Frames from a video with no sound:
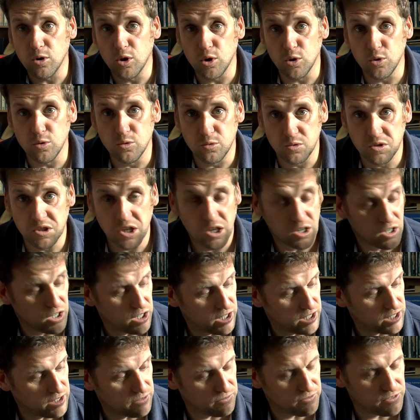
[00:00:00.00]
who
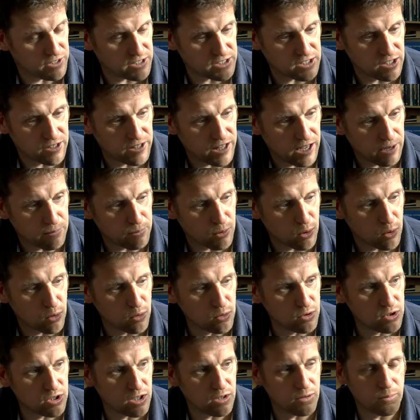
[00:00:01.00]
die and things like that, but
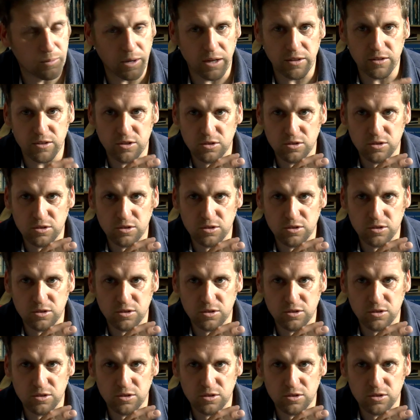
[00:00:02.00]
also about